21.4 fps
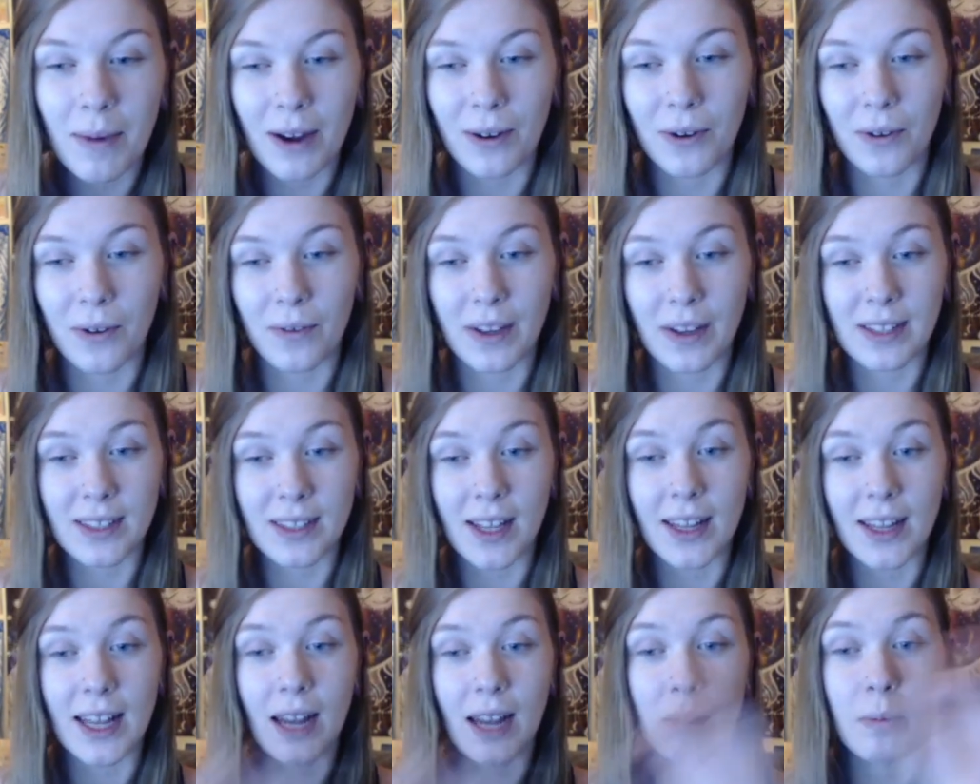I don't know if I
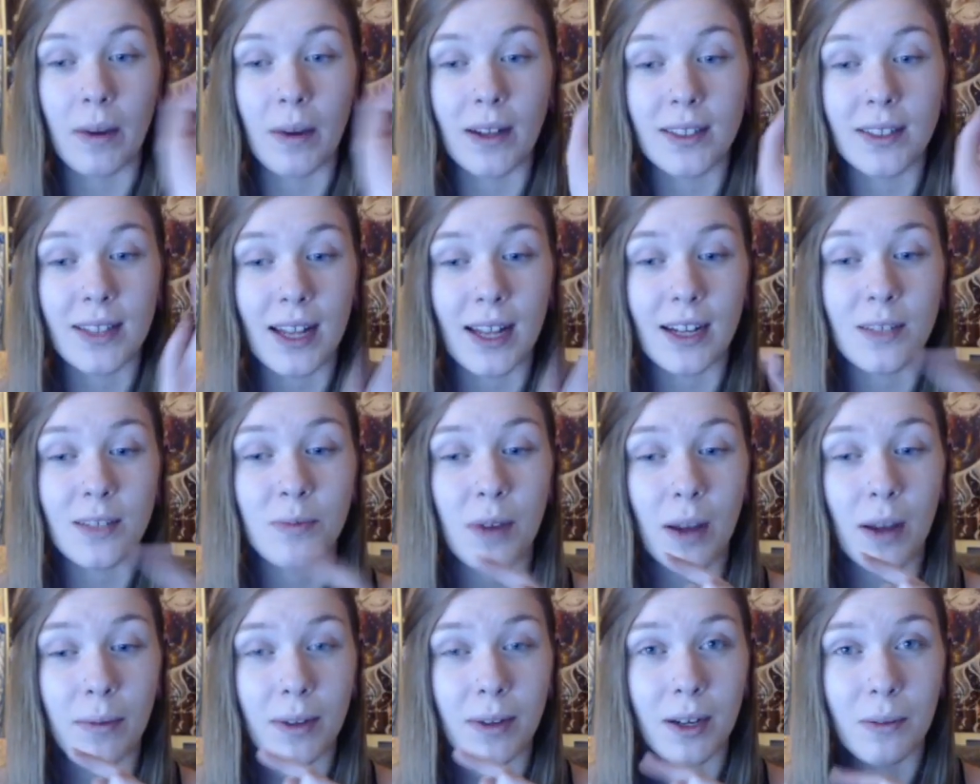said that, but that is
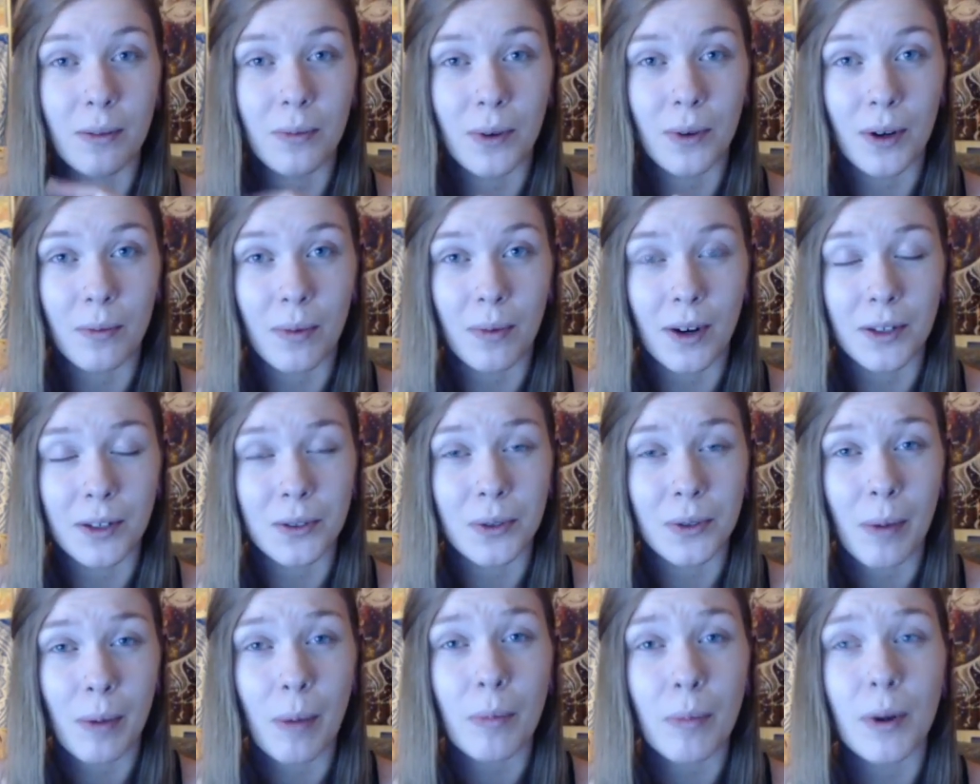probably an important part
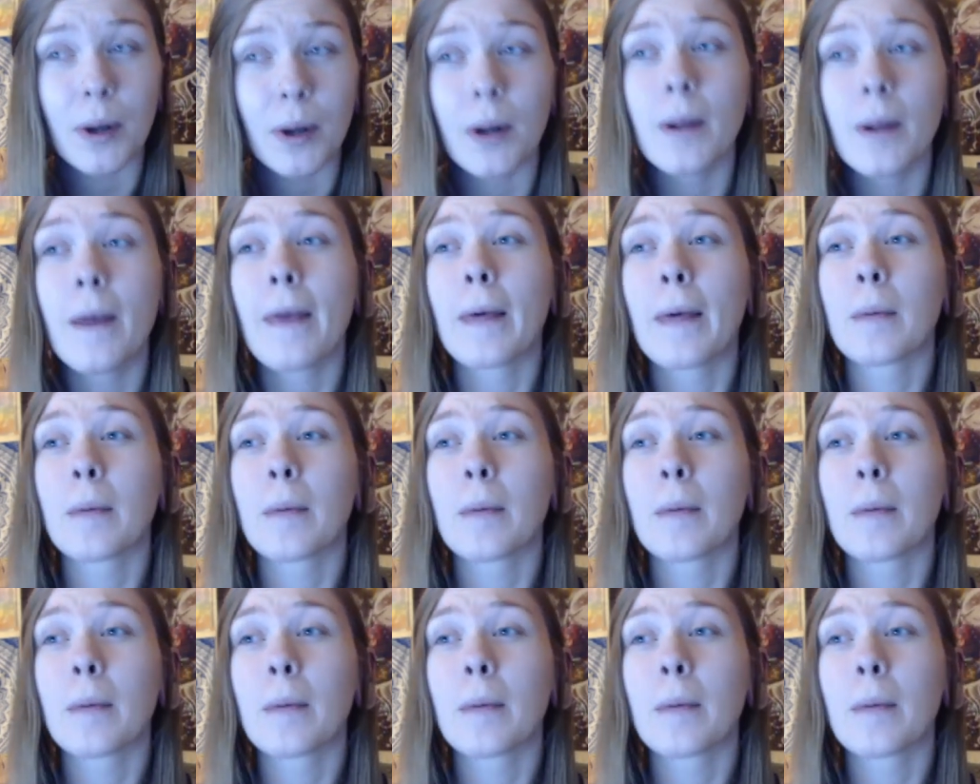to remember,